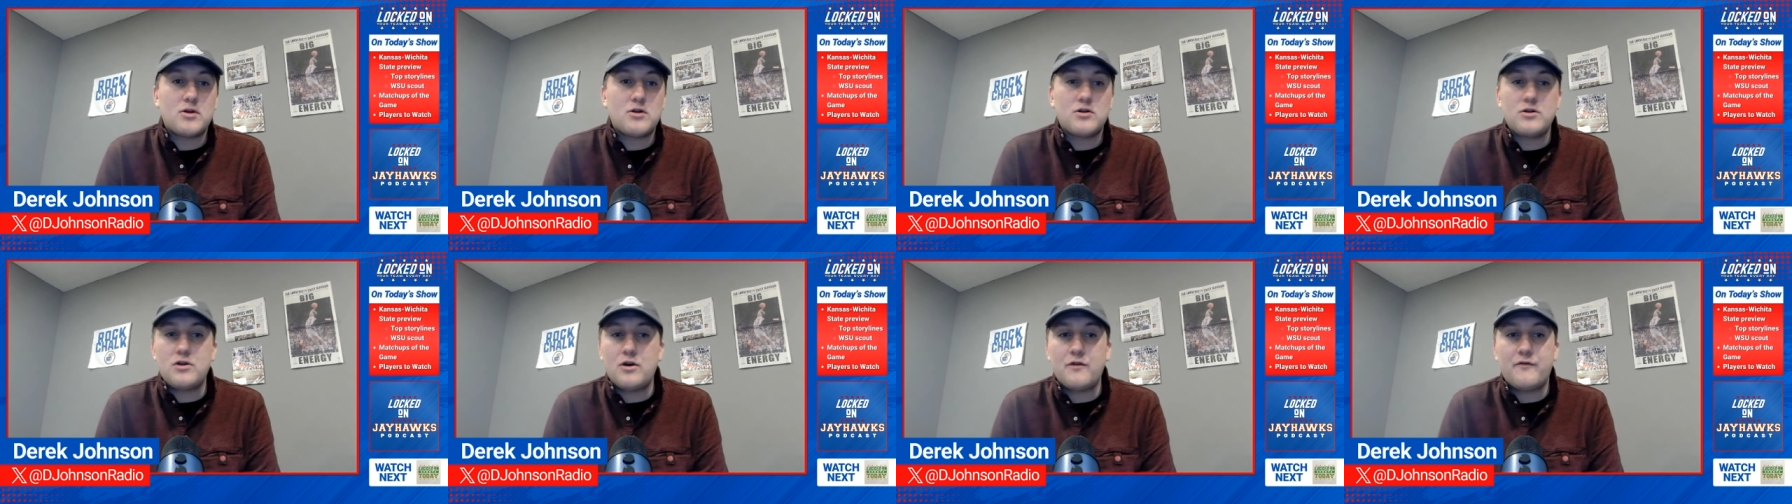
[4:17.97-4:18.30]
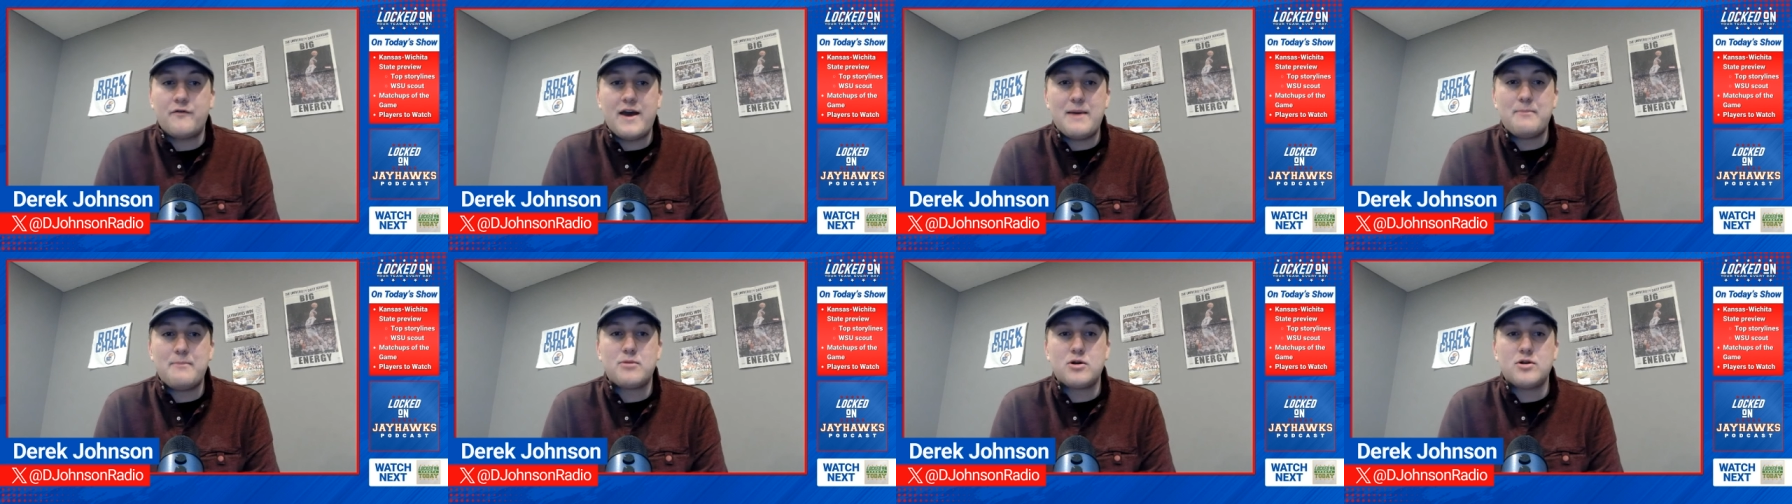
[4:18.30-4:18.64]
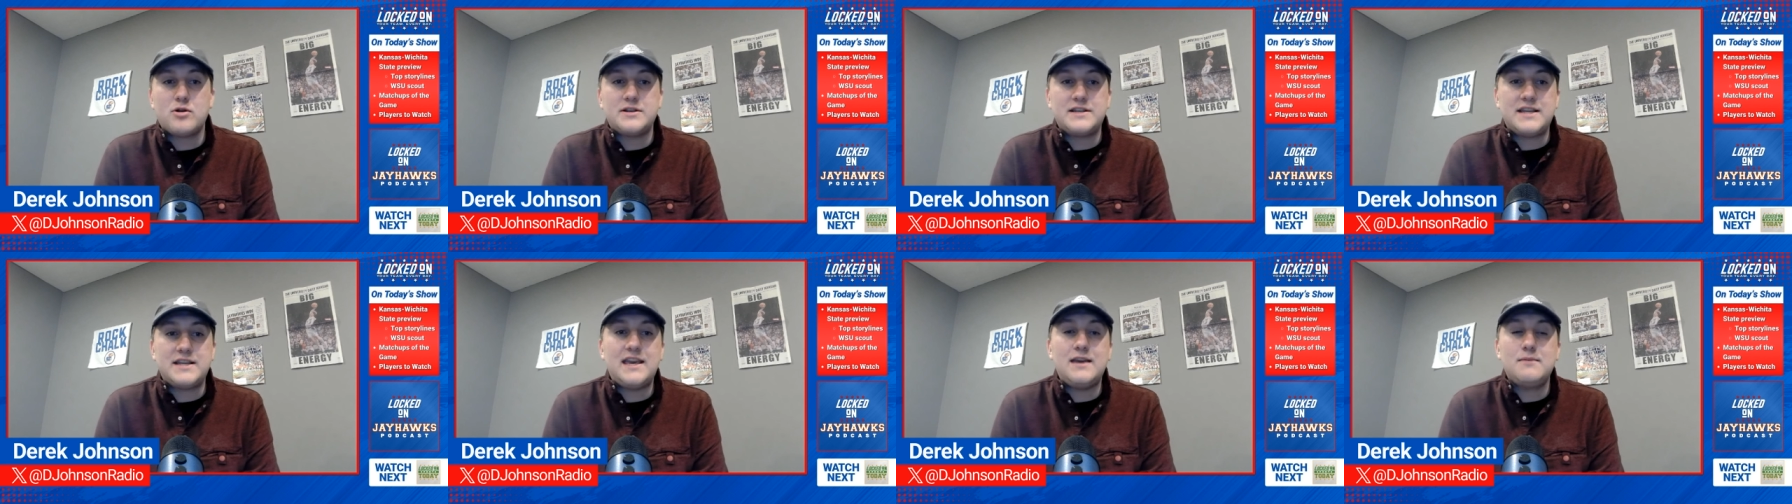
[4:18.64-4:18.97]

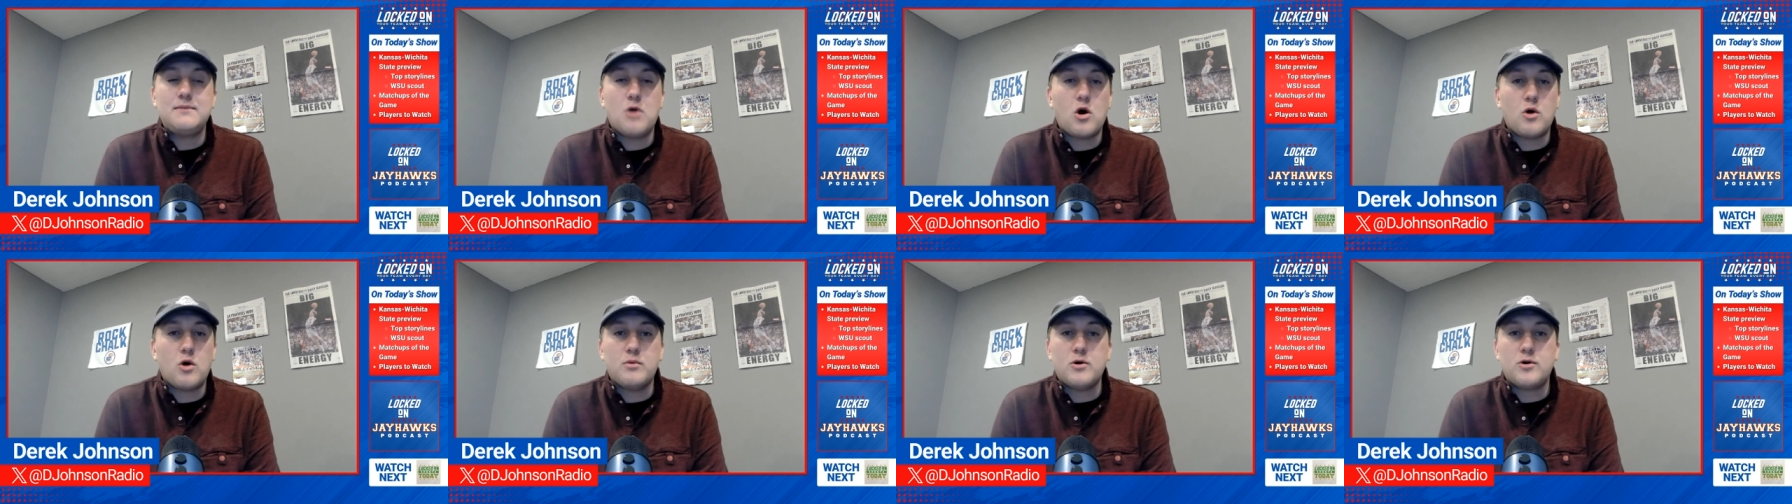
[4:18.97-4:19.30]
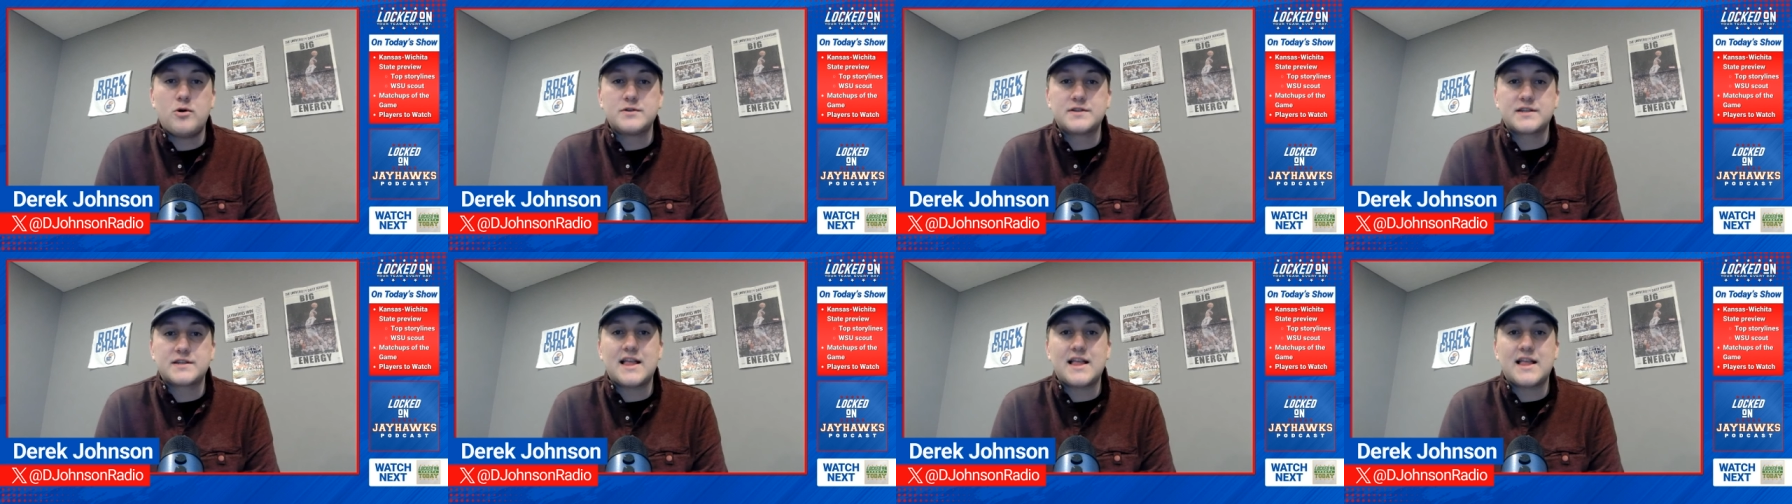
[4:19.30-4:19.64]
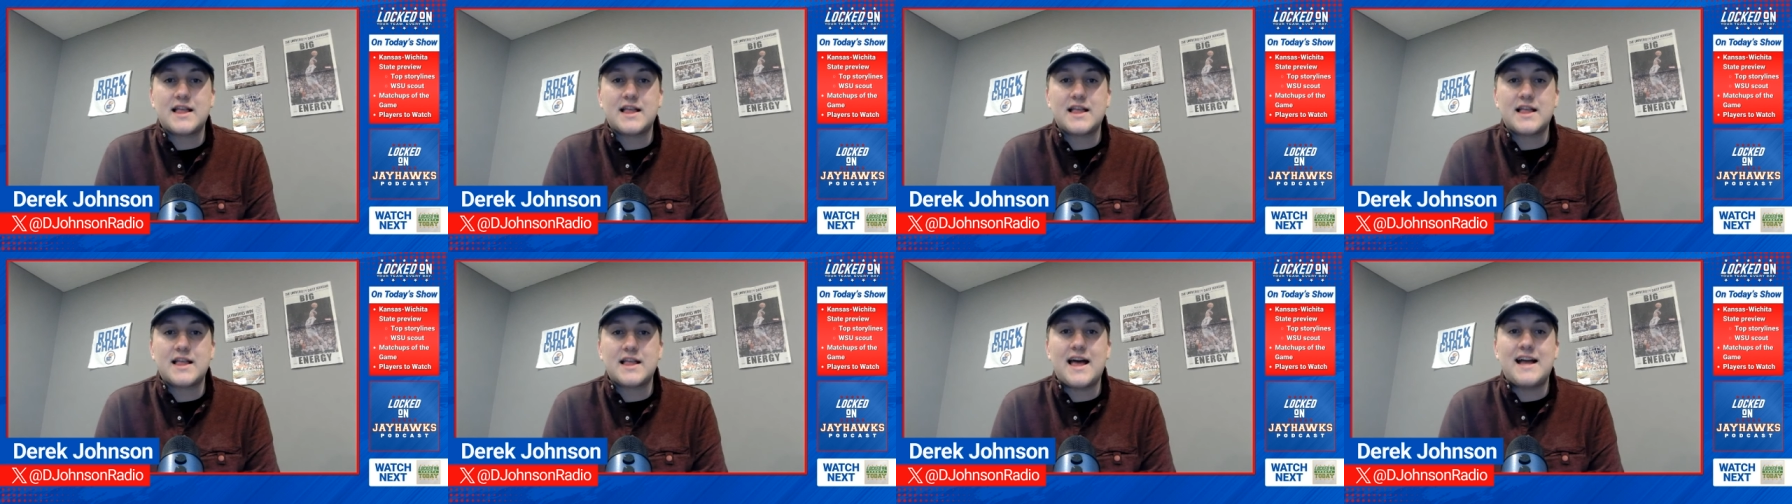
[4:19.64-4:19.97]
November T
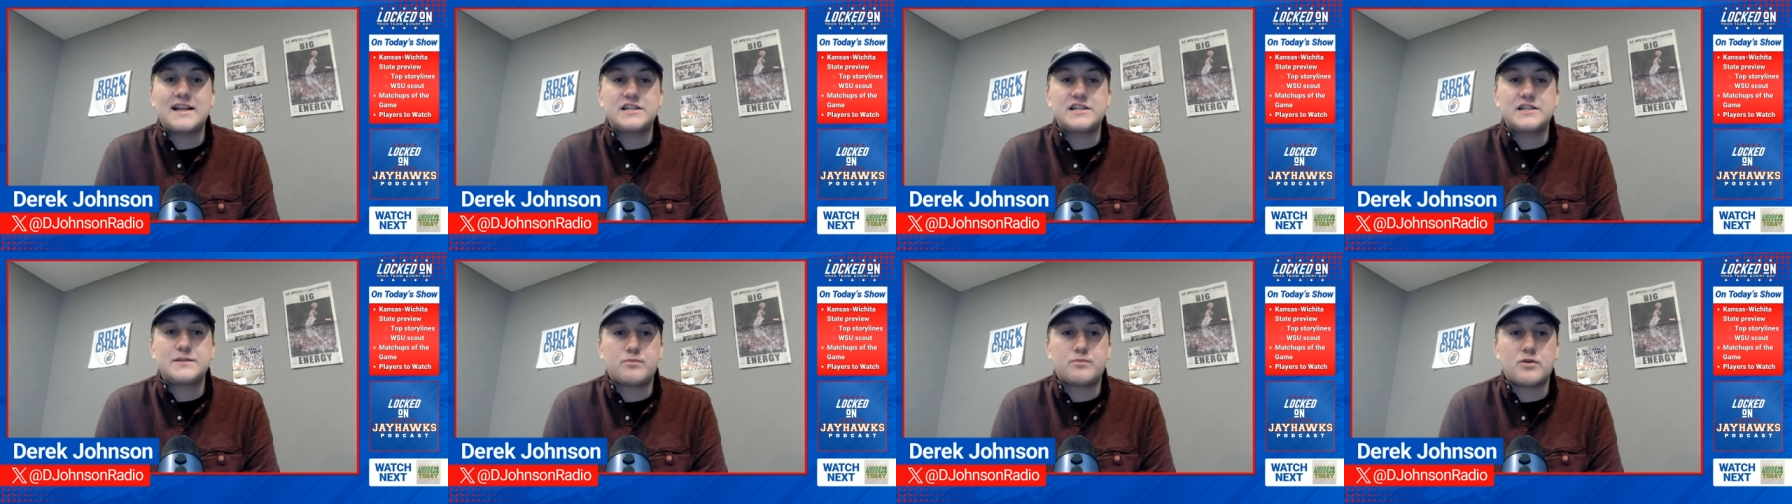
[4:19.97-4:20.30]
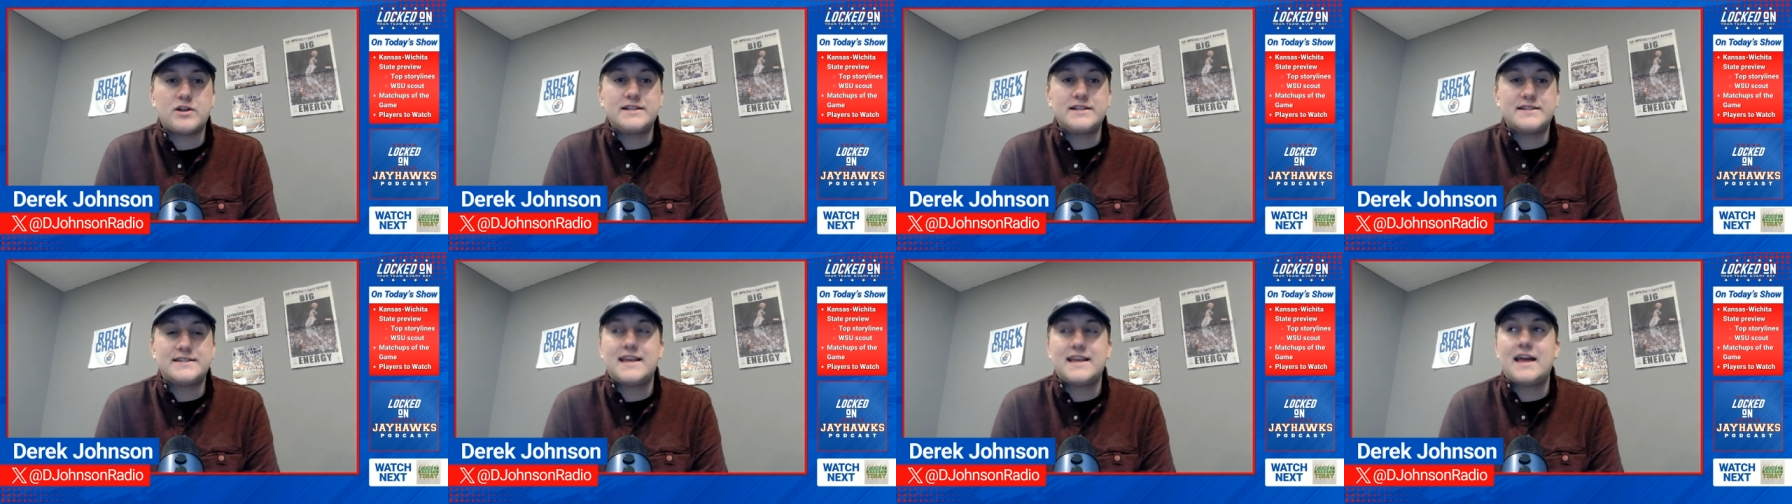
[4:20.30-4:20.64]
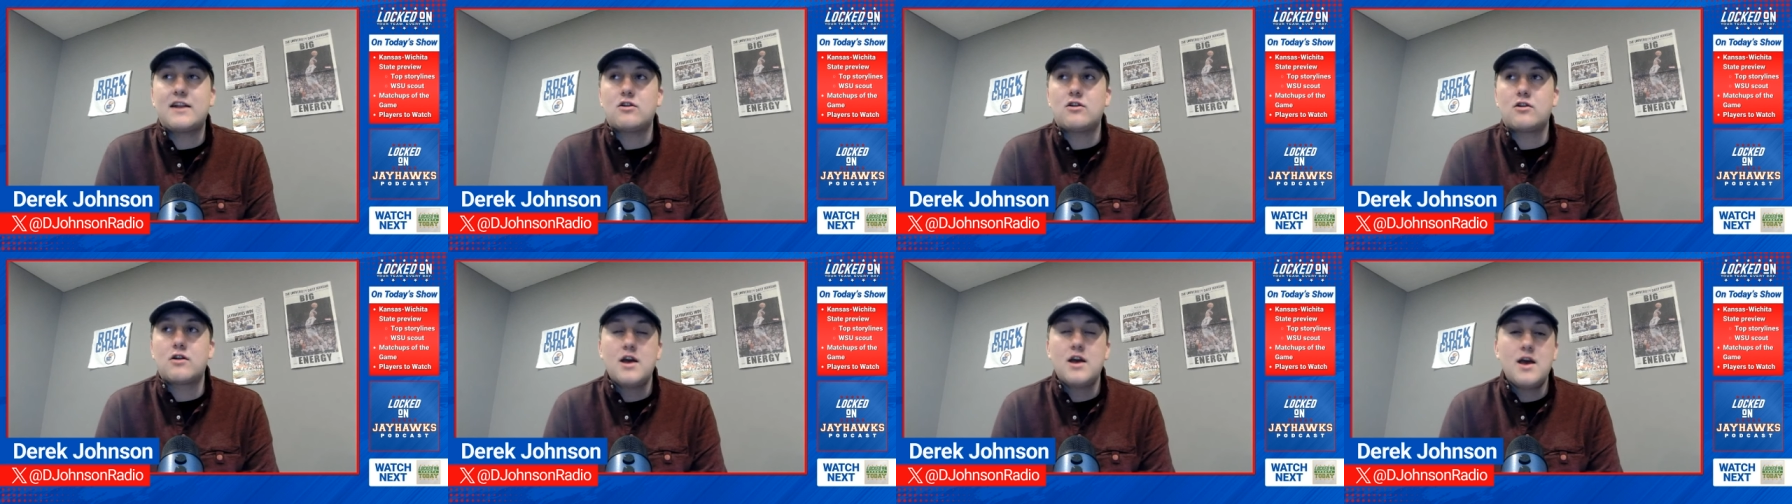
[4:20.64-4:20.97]
Mobile slash Sprint
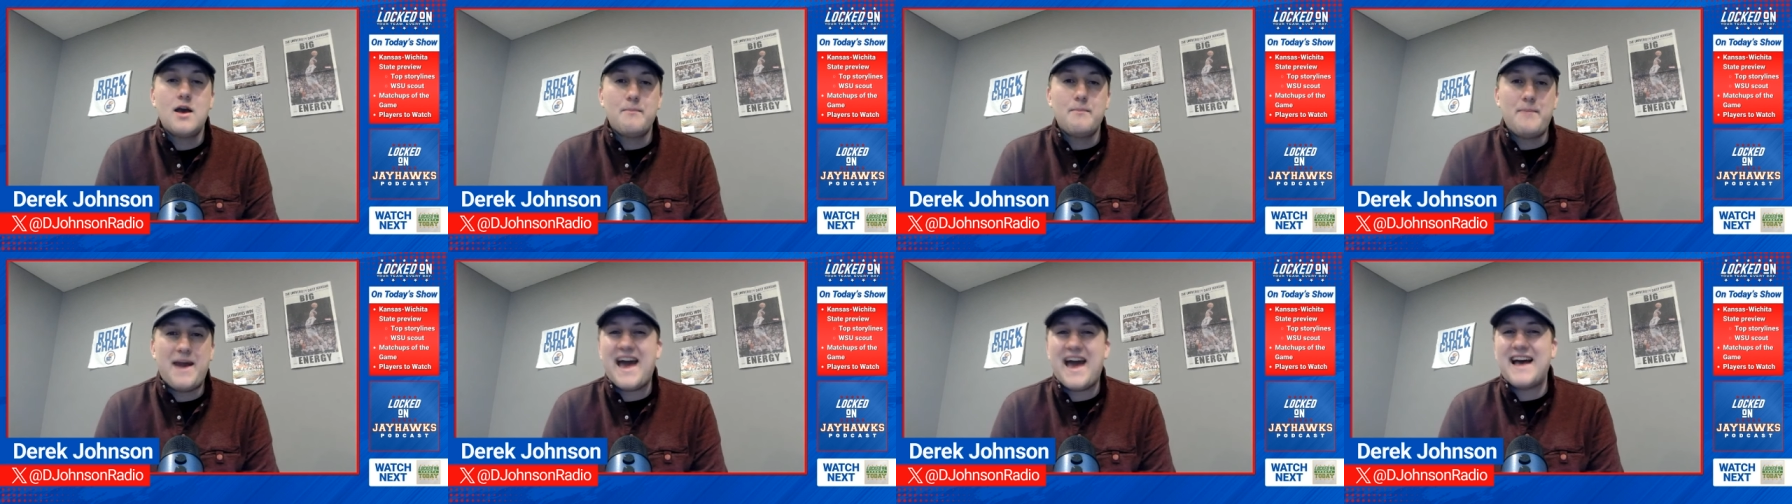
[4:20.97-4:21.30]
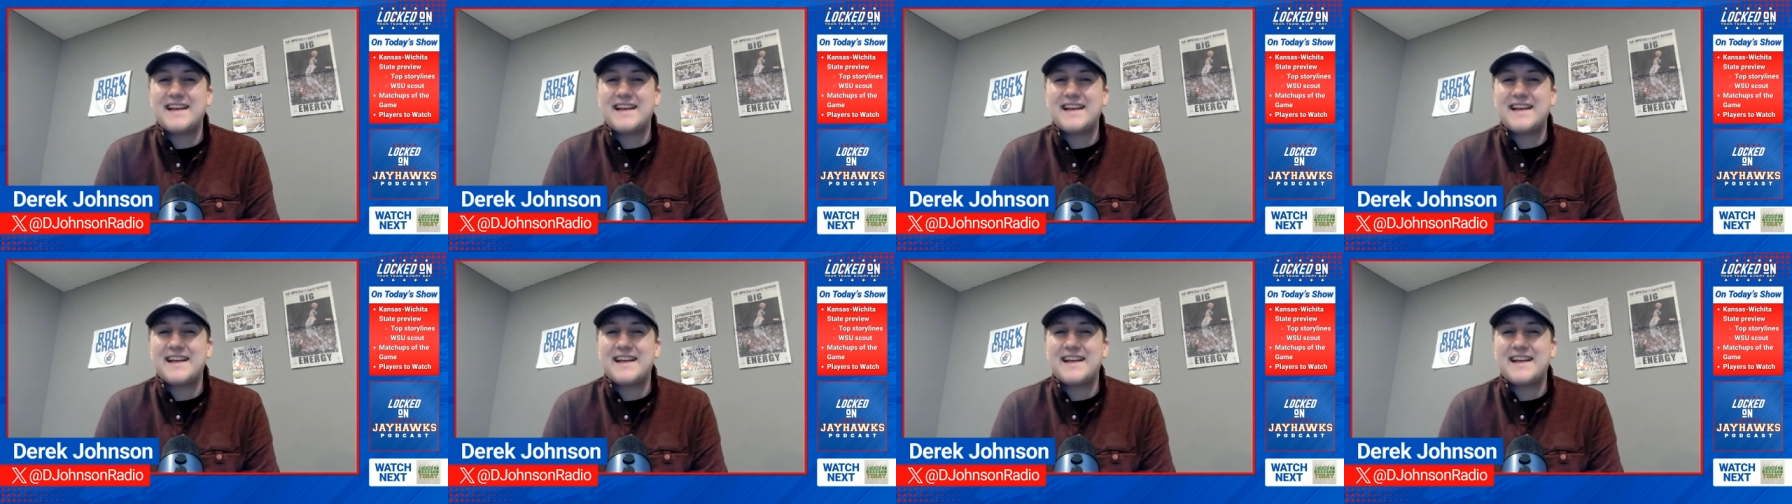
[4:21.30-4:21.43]
Center